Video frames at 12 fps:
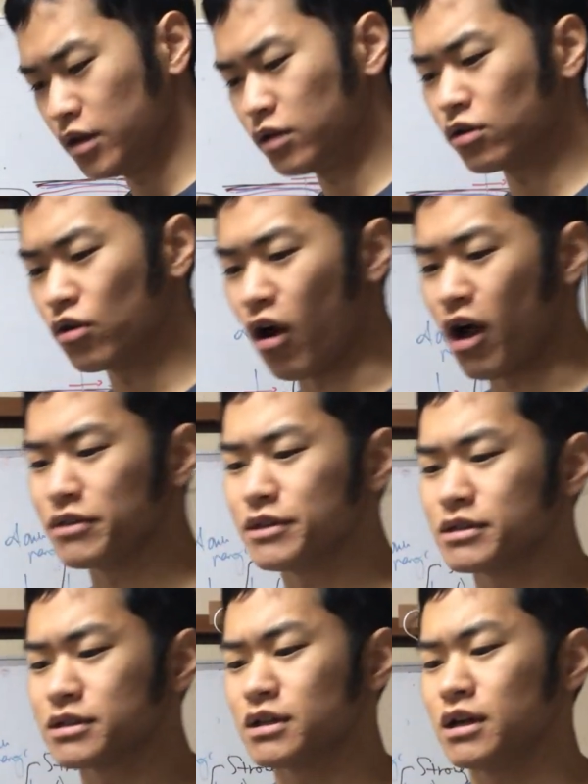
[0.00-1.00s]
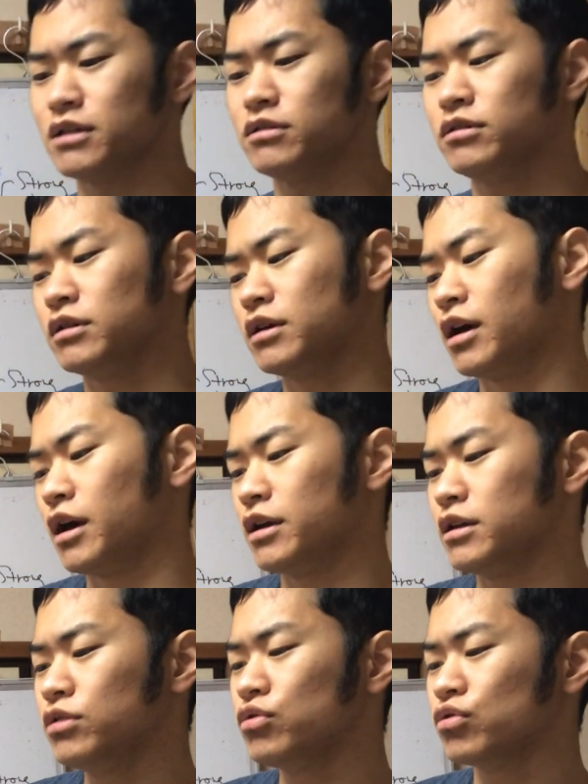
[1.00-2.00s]
you understand,
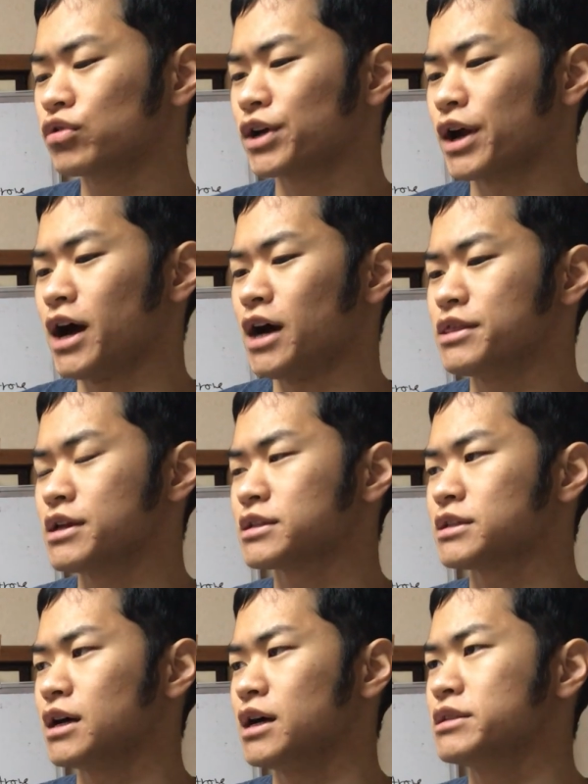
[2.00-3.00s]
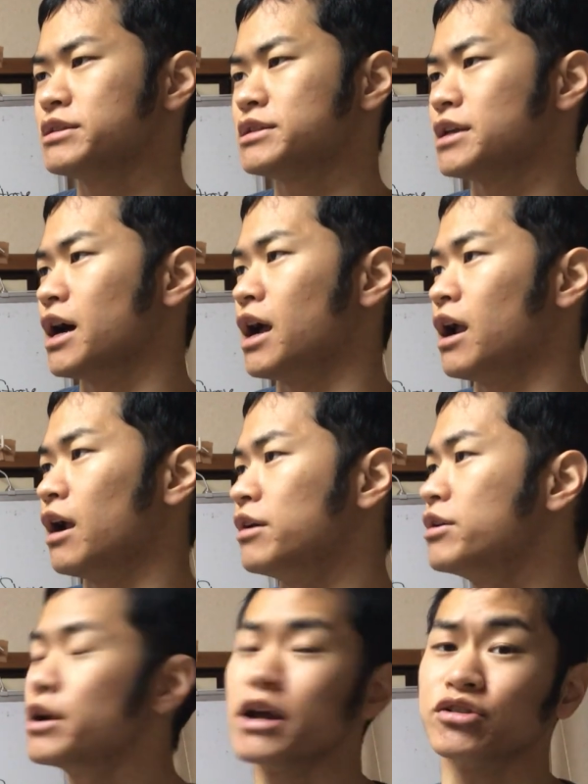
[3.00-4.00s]
if you can understand the
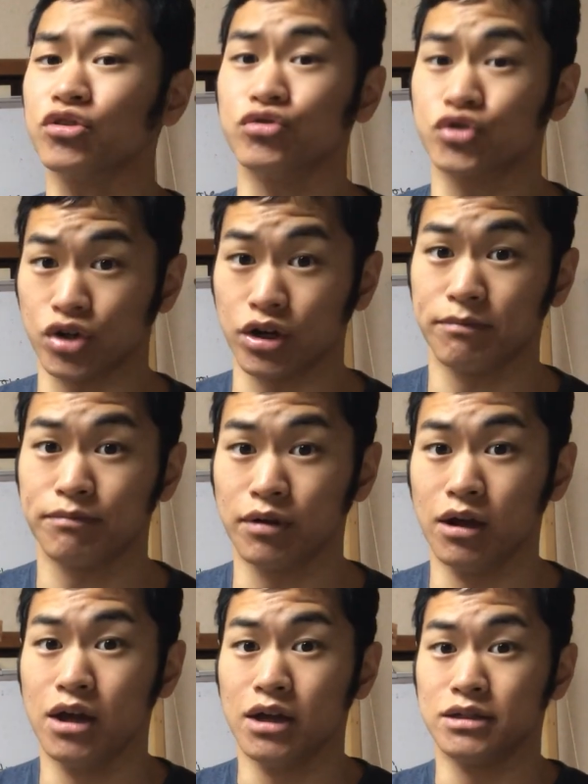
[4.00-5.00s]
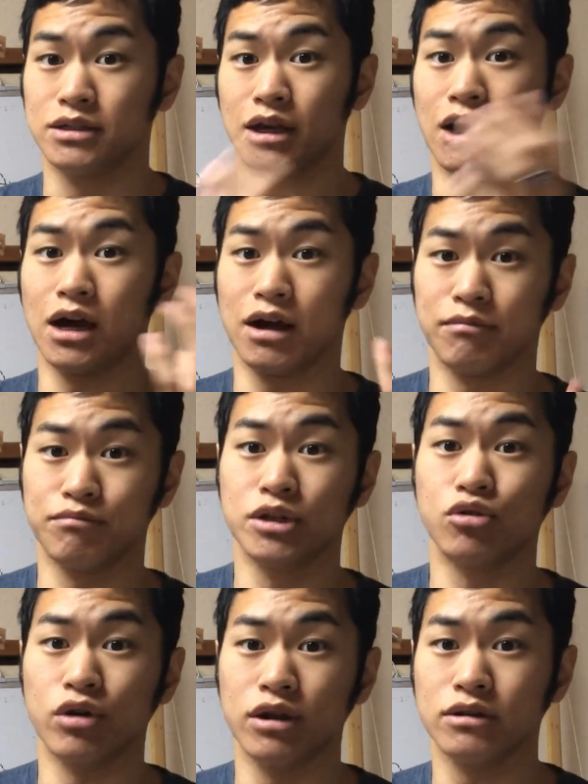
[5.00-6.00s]
relationship
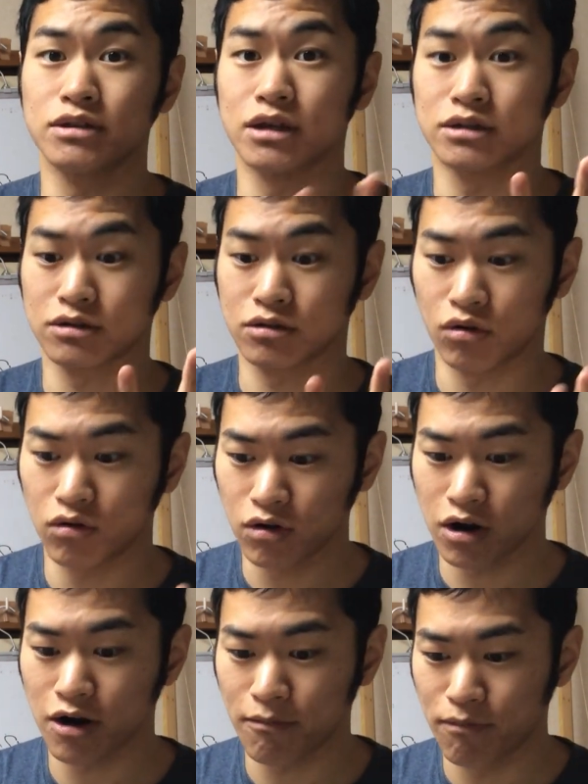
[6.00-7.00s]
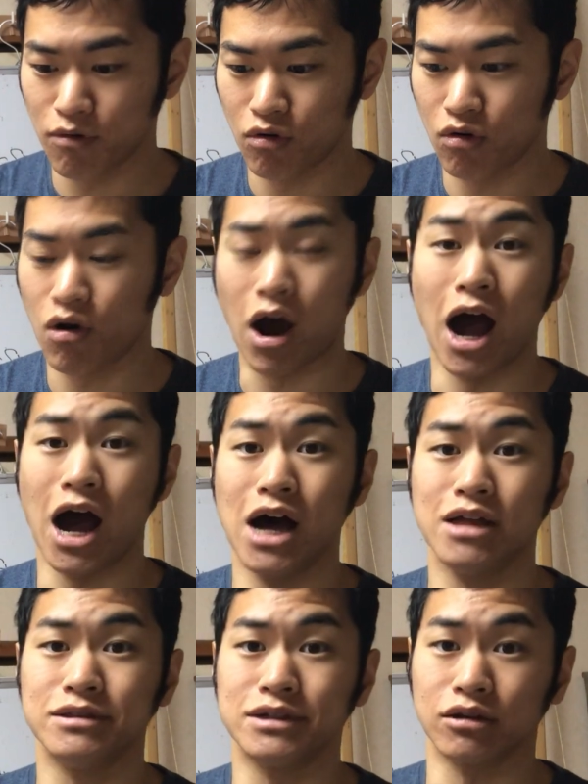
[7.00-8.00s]
between the stronger ball
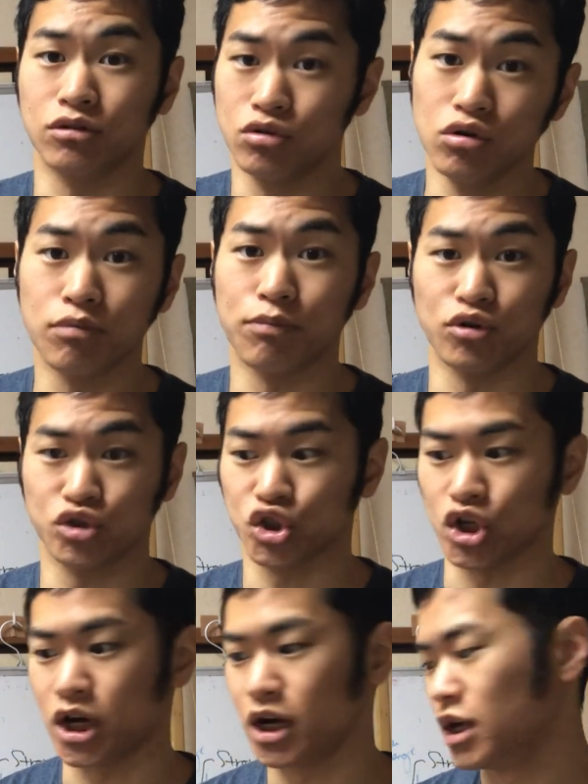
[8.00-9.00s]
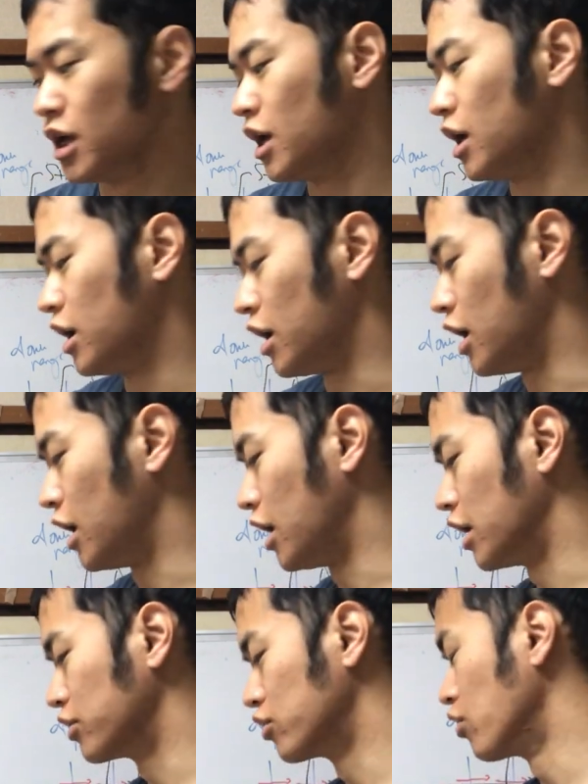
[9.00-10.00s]
and the good posture,
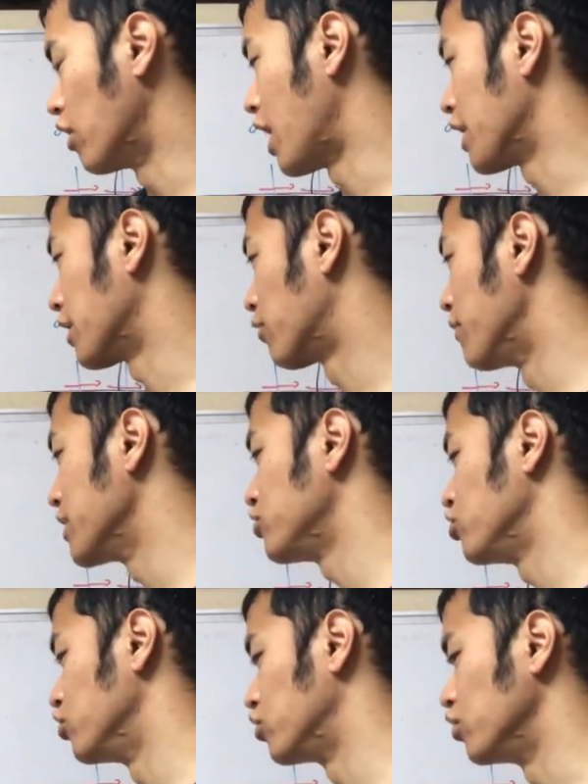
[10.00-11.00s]
I recommend you